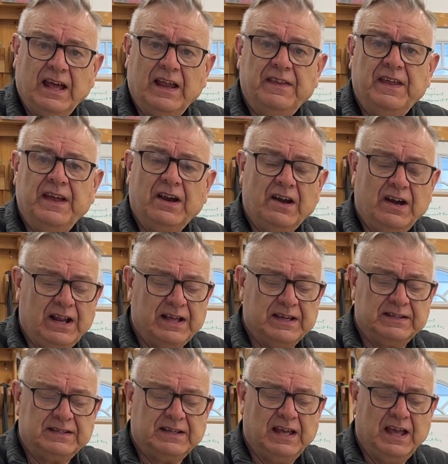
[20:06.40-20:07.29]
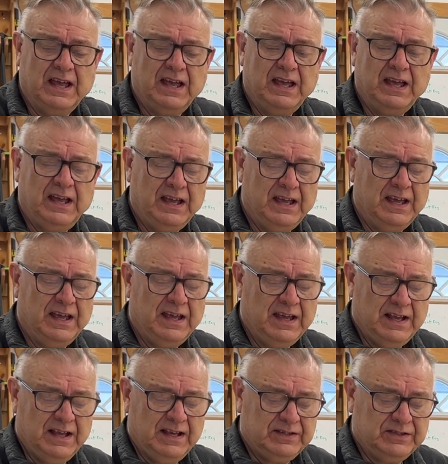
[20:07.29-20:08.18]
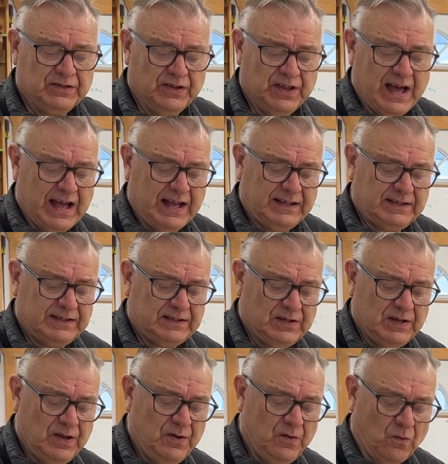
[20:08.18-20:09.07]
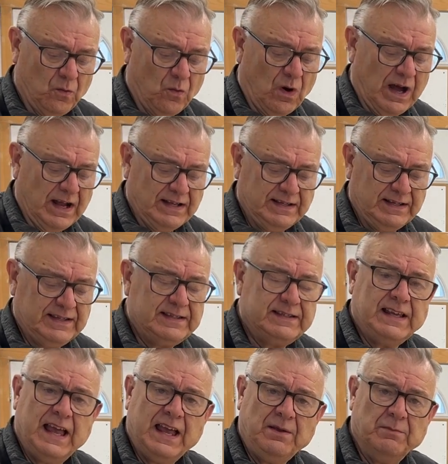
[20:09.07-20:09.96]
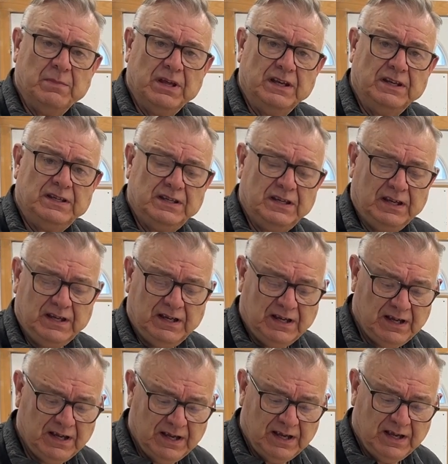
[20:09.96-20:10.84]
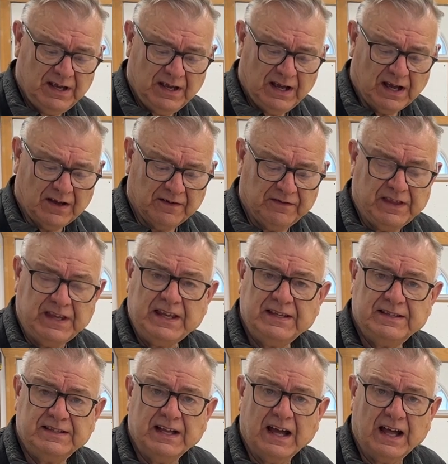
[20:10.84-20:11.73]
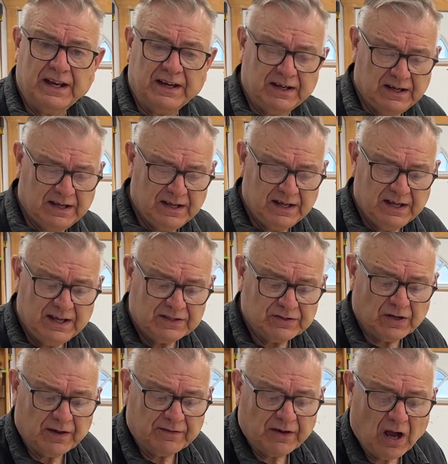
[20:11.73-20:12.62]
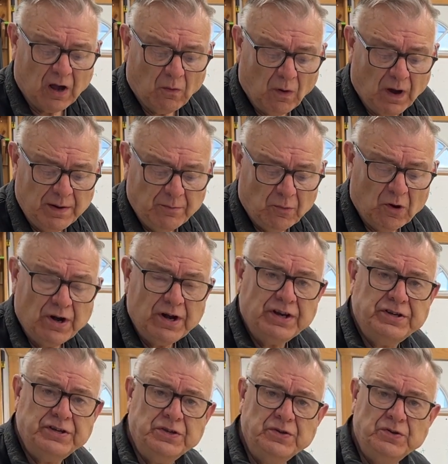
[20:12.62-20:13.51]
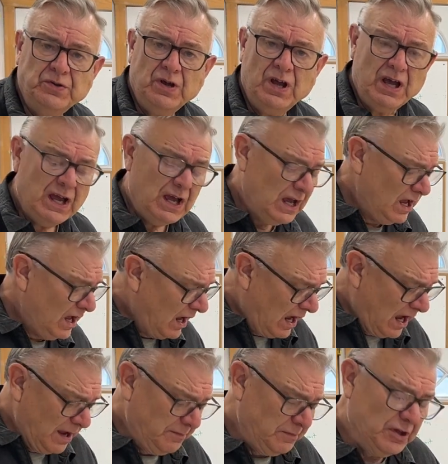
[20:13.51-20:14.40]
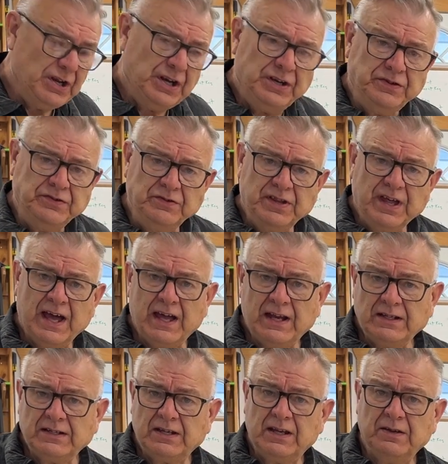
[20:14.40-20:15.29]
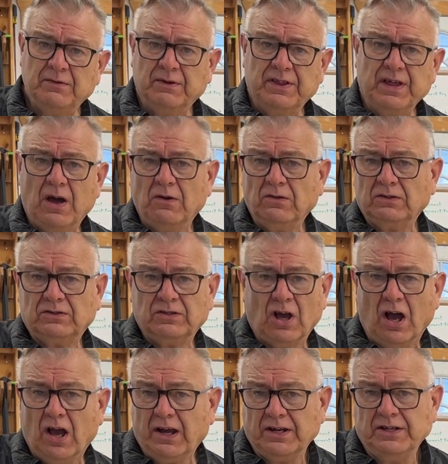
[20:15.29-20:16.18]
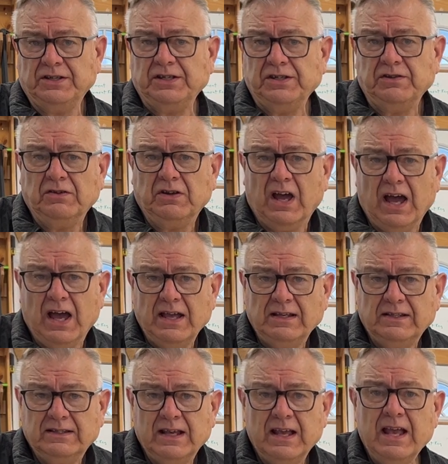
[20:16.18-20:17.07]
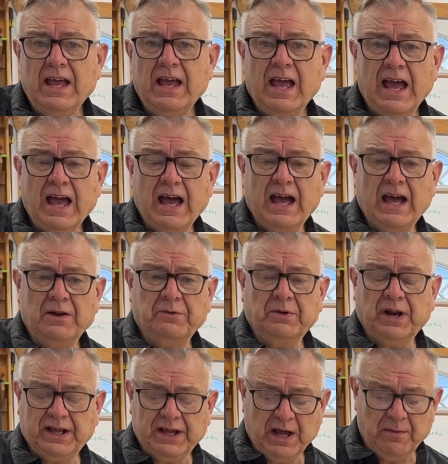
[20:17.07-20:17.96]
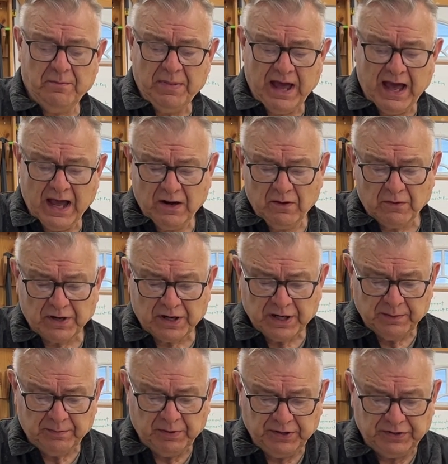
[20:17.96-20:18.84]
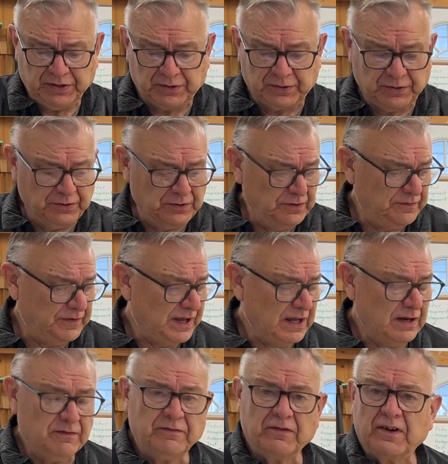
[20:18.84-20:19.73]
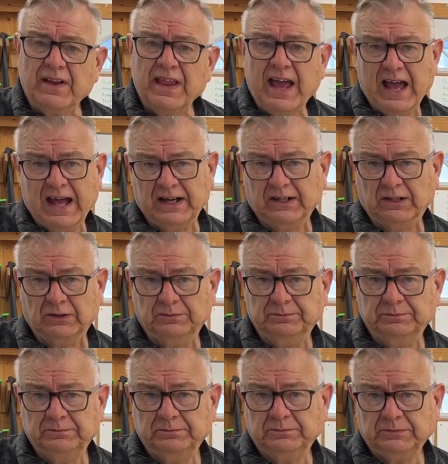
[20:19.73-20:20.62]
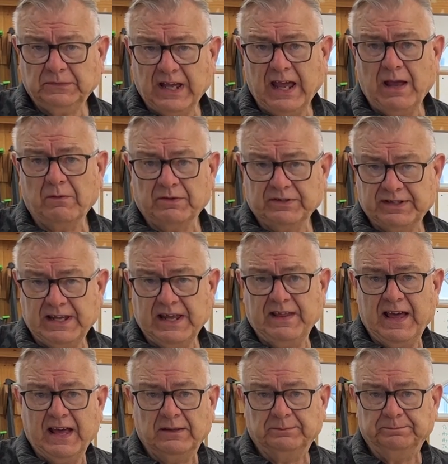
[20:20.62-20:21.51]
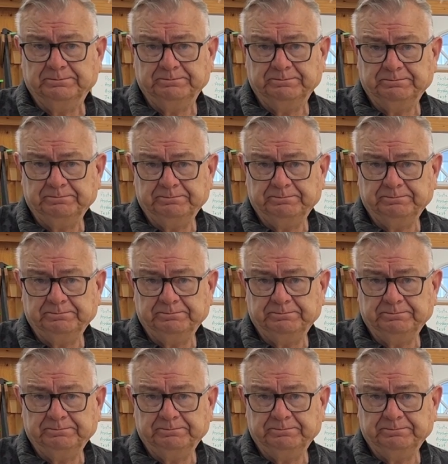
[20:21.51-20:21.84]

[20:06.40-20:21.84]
And there it is. So that's one segment of these done. So I've got one more to do. I'm going to do that without talking to you guys. And when I come back, we're going to put the groove in for the handle. Okay, we'll see you then.